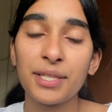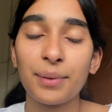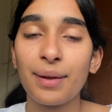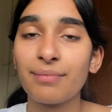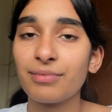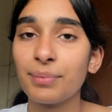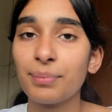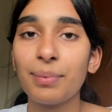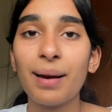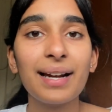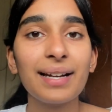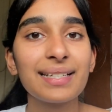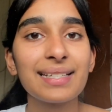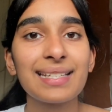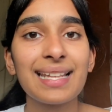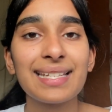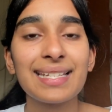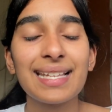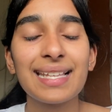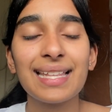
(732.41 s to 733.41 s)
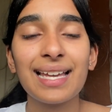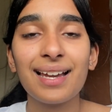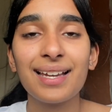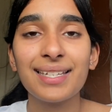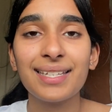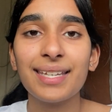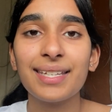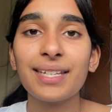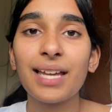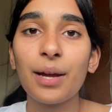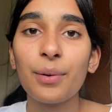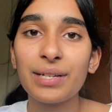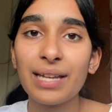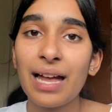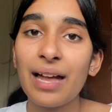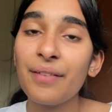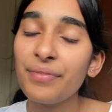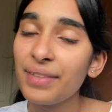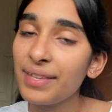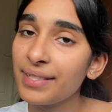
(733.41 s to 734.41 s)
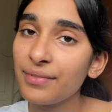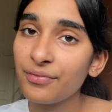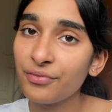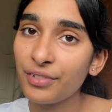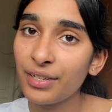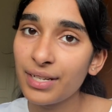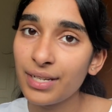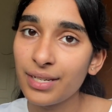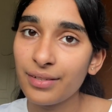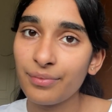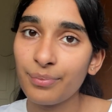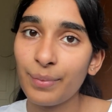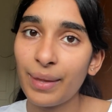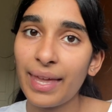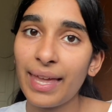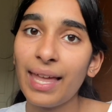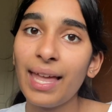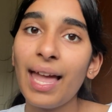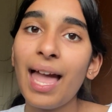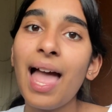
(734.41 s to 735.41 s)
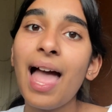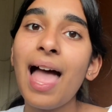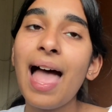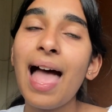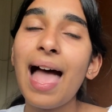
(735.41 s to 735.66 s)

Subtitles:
so every practice essay that I did, I would have this in front of me,